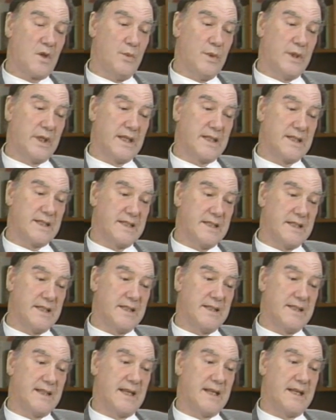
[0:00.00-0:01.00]
we can
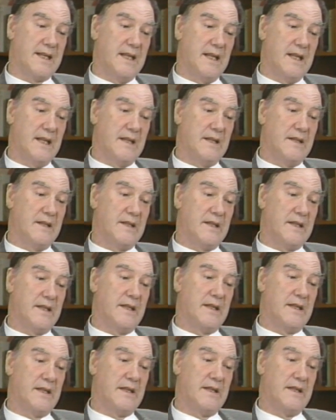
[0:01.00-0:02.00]
see that
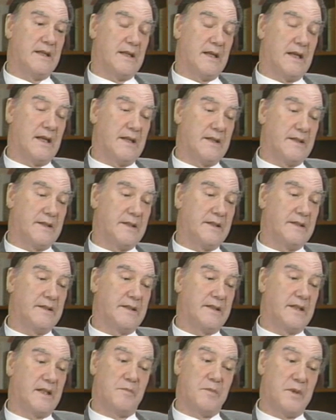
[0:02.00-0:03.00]
the I think
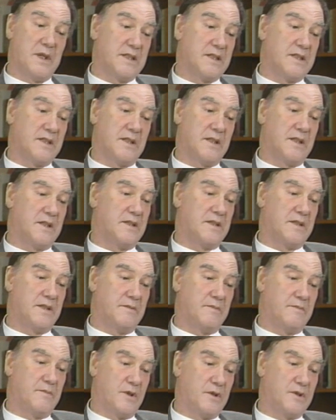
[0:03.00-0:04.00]
that at present it is
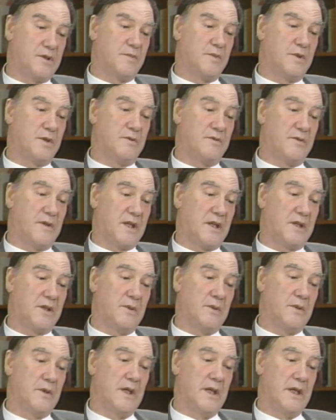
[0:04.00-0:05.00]
impossible, in
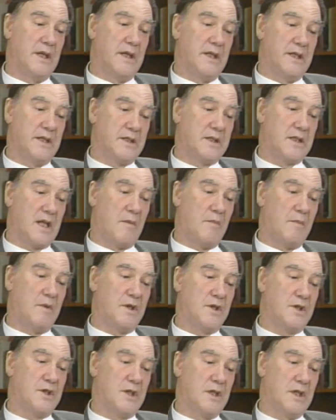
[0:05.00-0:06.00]
fact, to
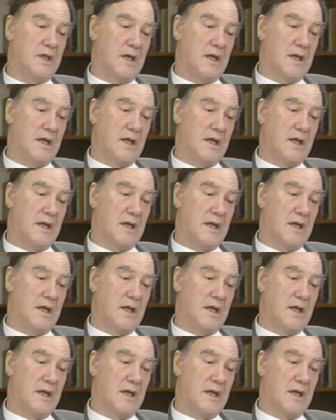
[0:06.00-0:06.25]
establish